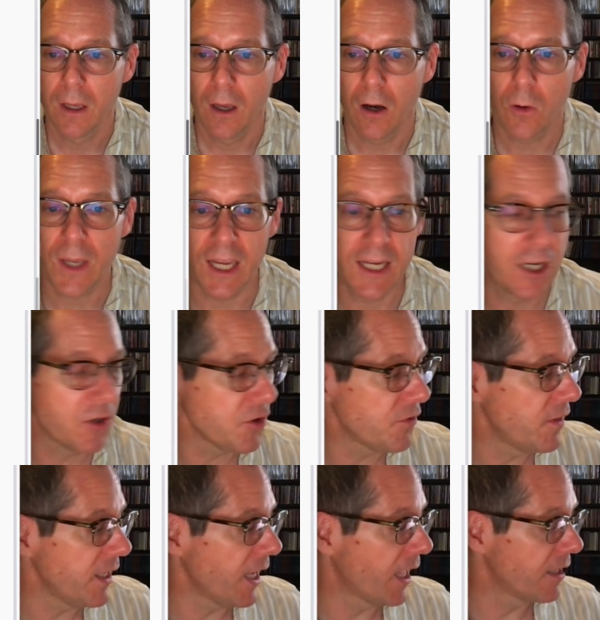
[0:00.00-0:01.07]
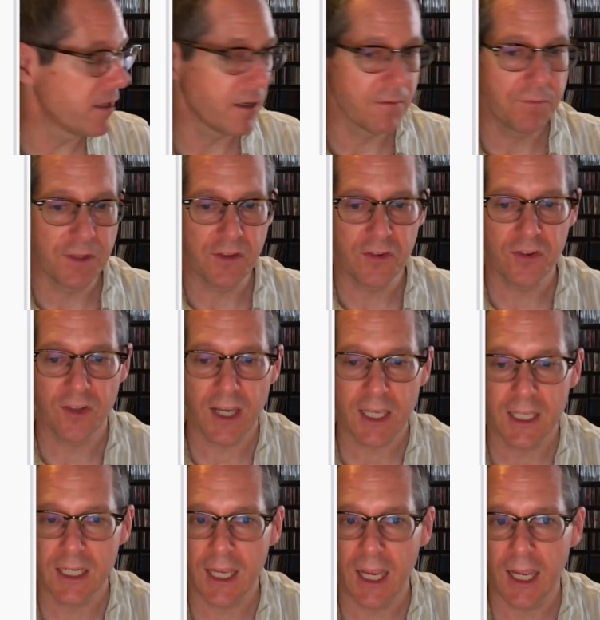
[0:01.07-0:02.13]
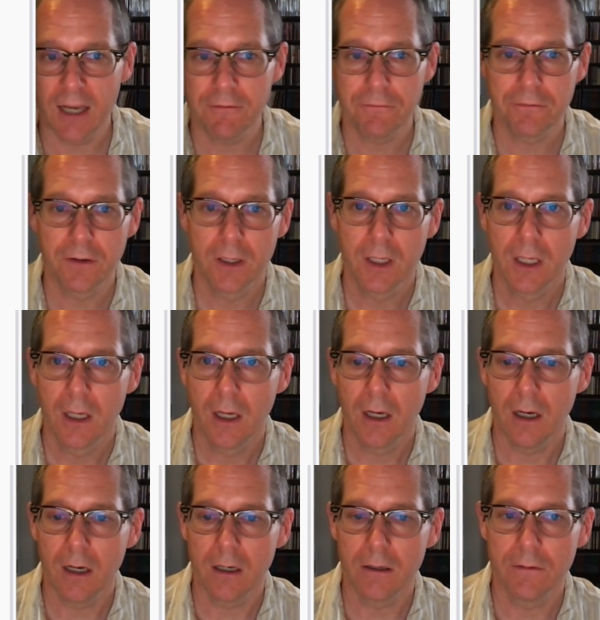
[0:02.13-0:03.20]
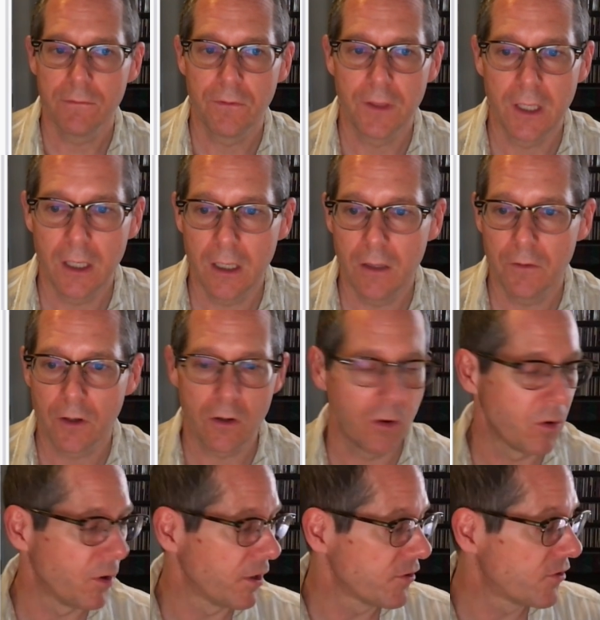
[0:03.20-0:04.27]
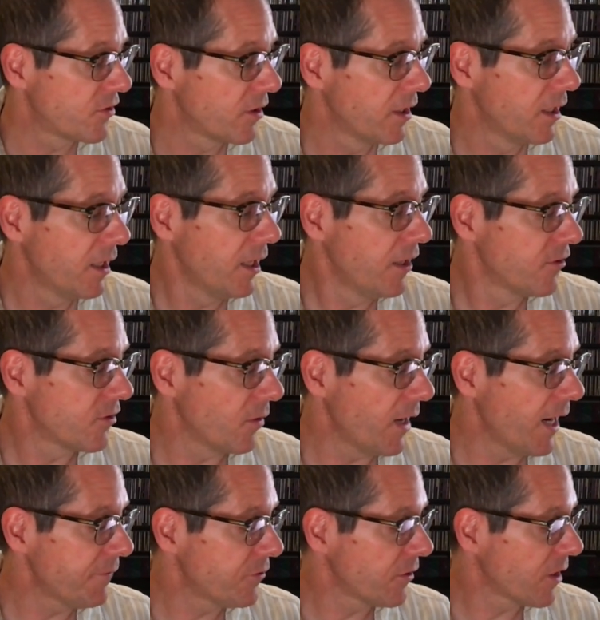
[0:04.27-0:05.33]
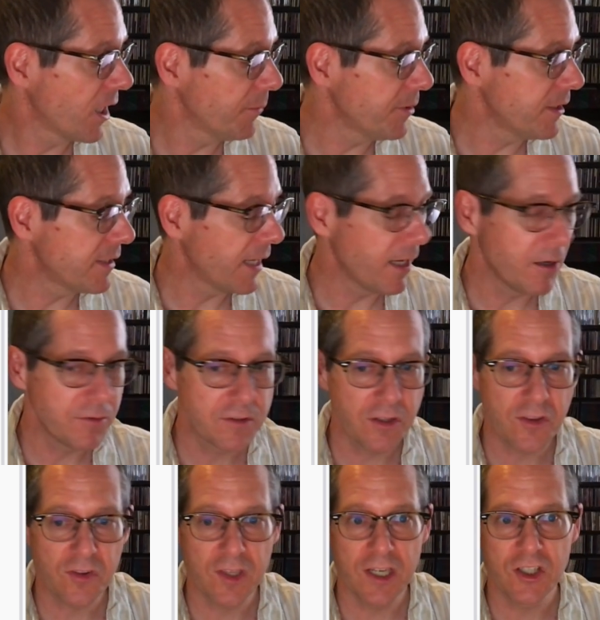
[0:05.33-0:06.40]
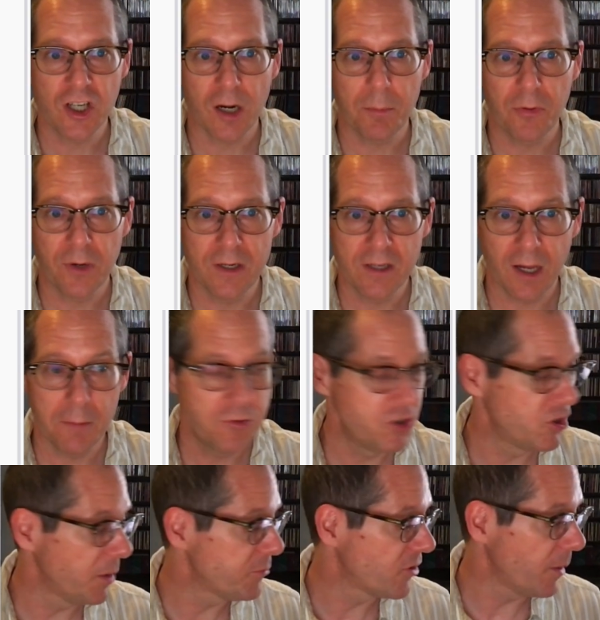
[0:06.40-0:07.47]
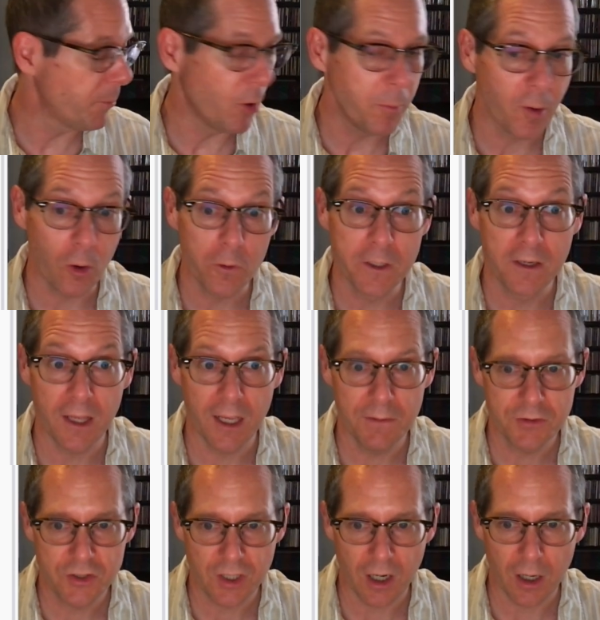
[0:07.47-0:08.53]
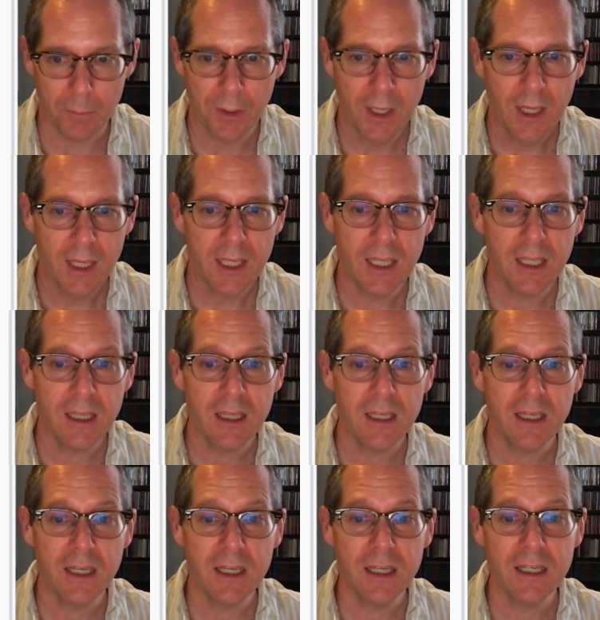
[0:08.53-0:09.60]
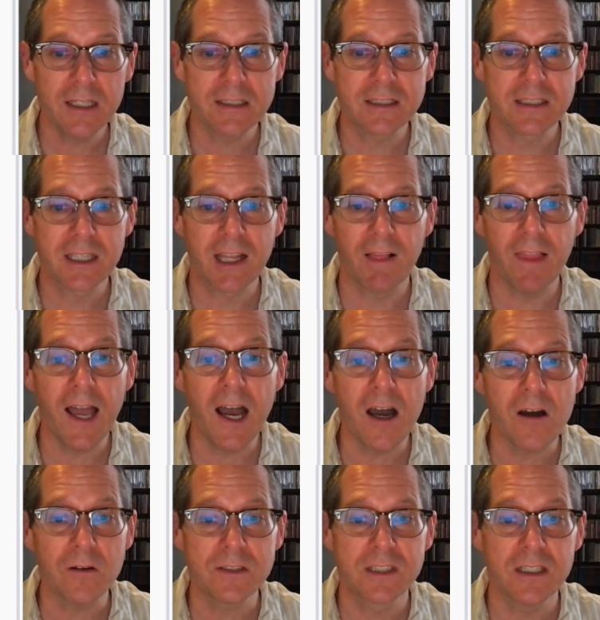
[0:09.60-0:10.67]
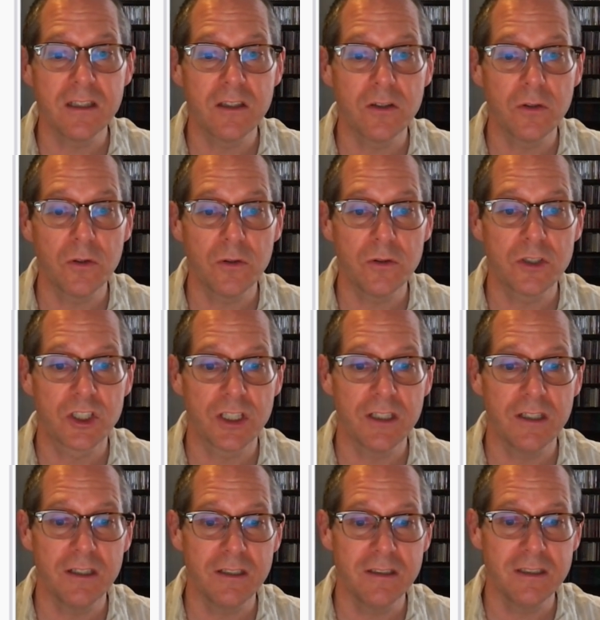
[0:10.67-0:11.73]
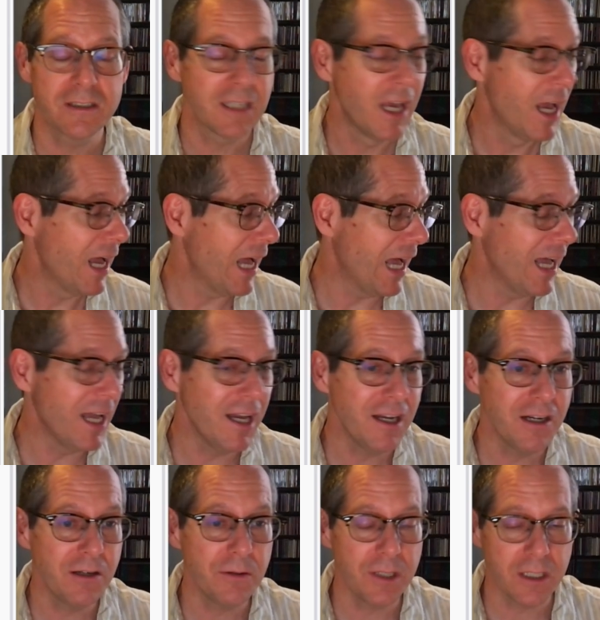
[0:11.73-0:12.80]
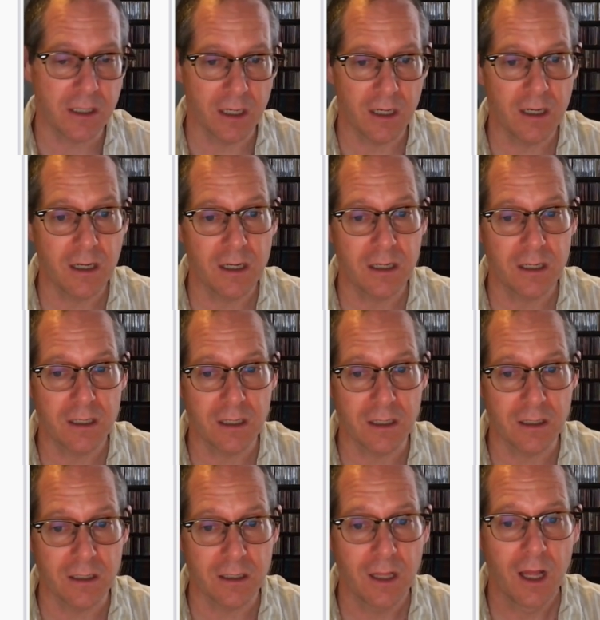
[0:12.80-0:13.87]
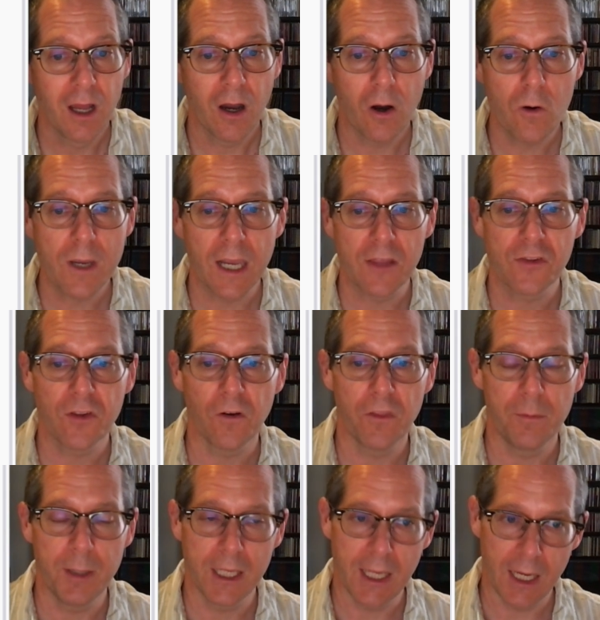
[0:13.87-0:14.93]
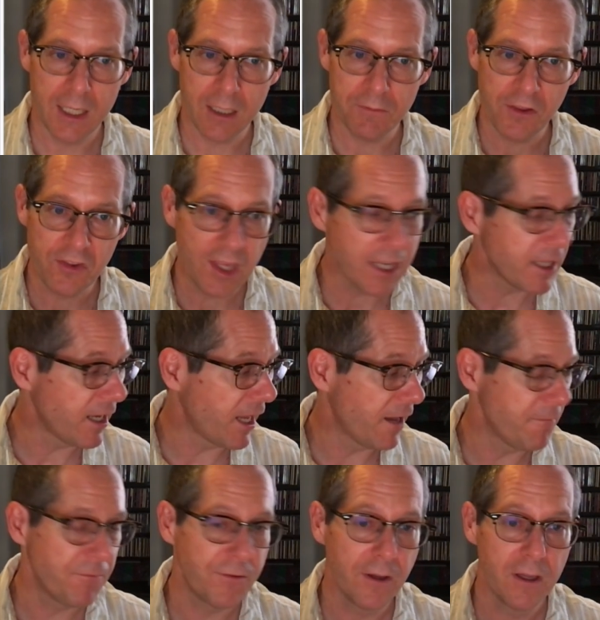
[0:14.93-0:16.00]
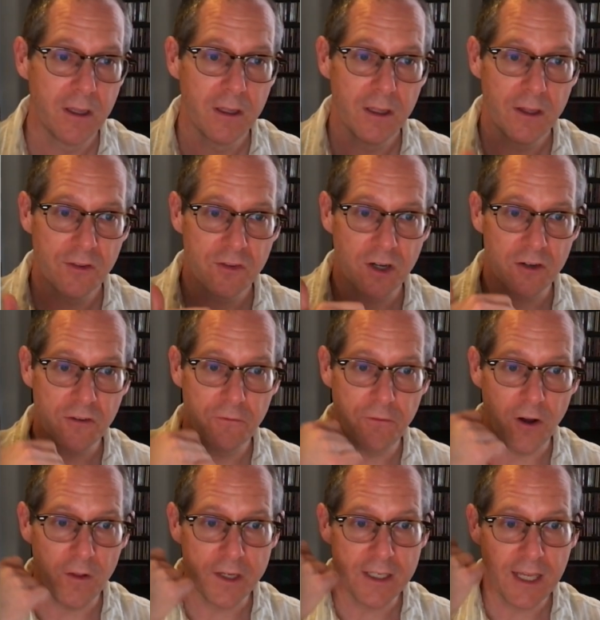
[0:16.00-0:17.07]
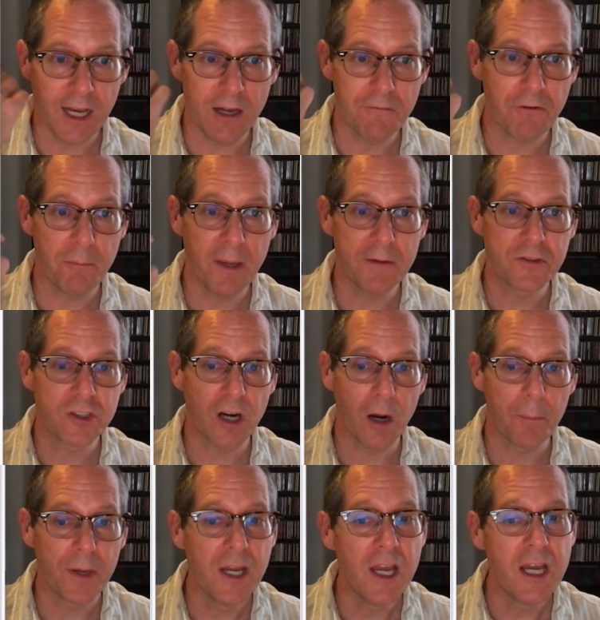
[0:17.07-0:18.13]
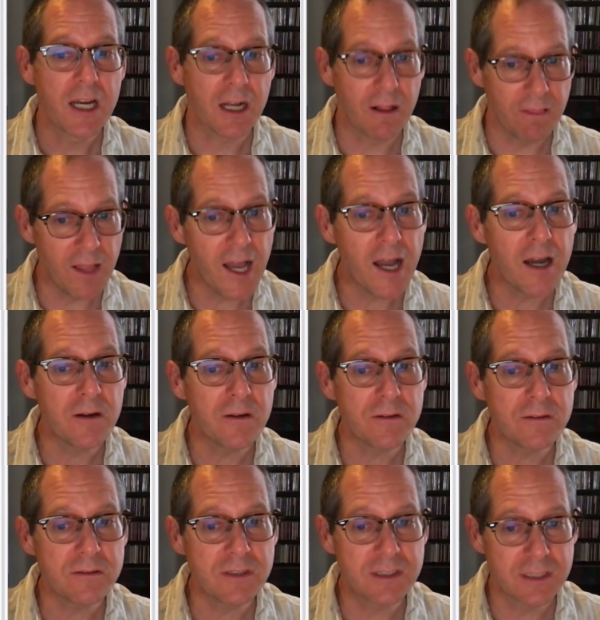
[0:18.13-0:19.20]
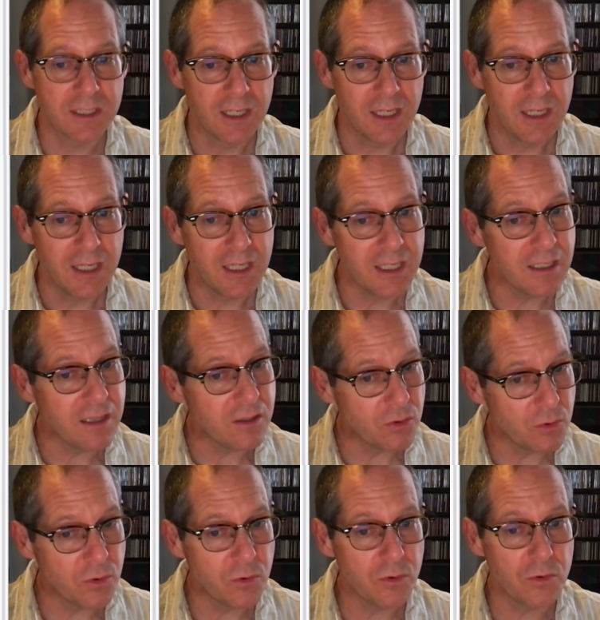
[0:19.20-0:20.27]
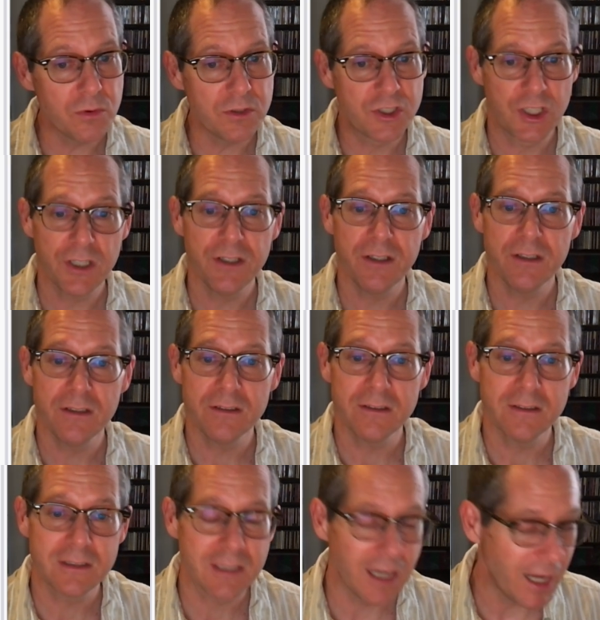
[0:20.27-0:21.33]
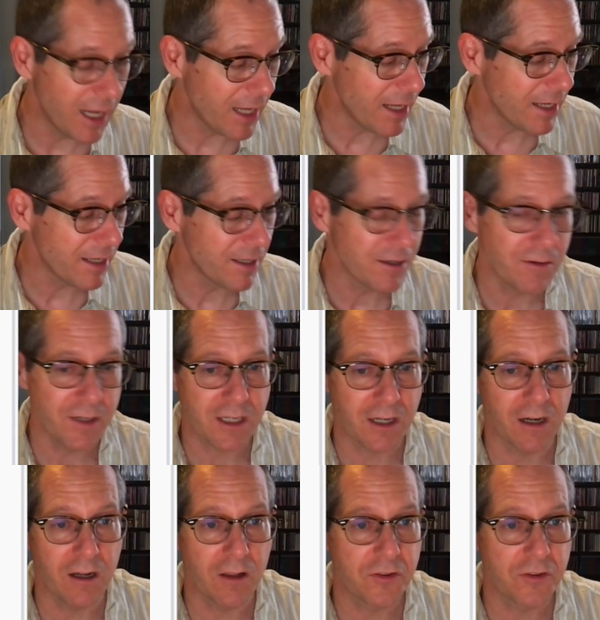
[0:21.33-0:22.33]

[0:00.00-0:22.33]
Okay, here's the end of the second half of the chorus. So after coming down to C sharp 3 times, she jumps up, but only to F sharp. It's clouds, illusions, I recall. Okay, so the beginning of the second half starts falling down from F sharp. Clouds, illusions, I recall.